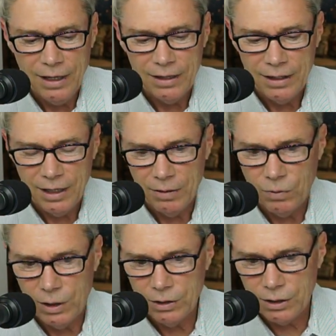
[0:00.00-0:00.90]
and then
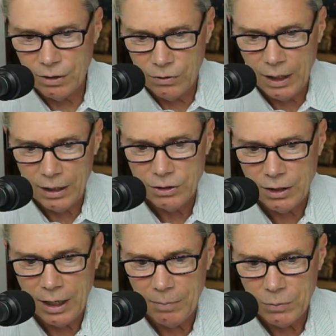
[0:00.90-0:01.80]
once the crash
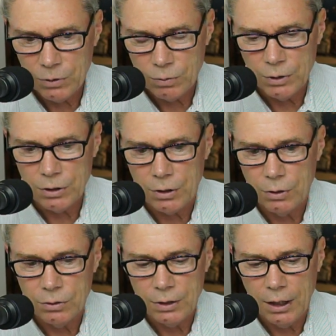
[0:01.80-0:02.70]
happens once it
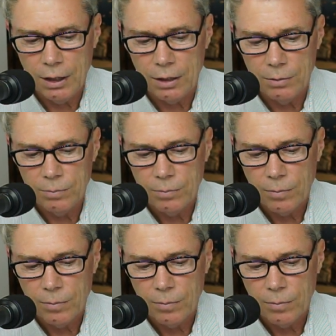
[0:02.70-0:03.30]
goes down